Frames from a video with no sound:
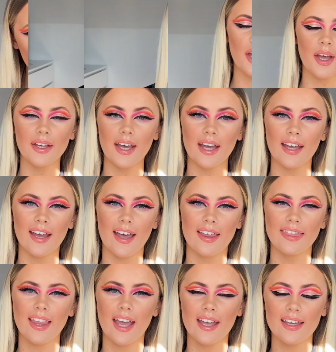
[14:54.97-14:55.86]
Okay,
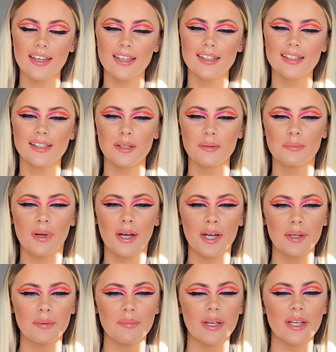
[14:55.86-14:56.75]
and that is
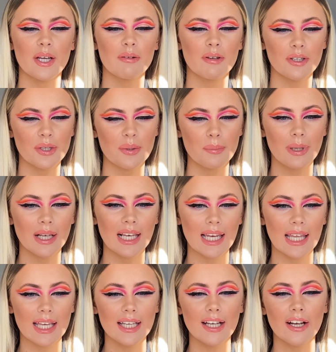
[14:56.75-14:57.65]
my makeup look
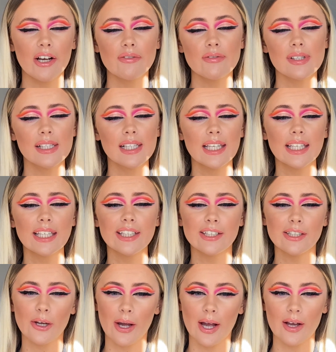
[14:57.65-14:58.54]
complete. Obviously you
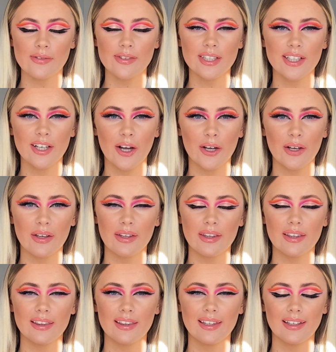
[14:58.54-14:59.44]
don't have to go
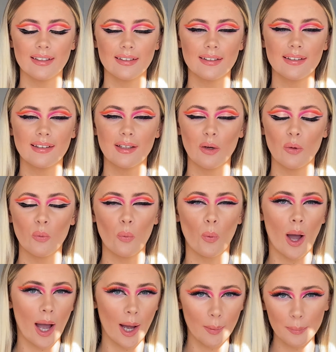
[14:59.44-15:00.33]
this
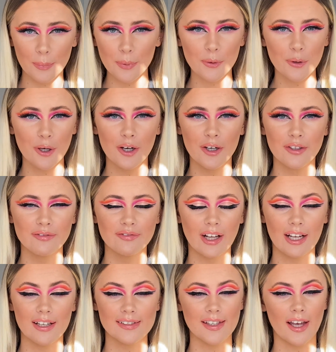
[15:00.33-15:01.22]
wham on
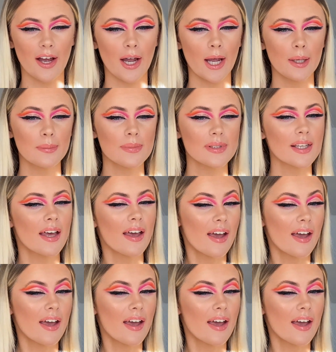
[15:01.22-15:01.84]
Valentine's.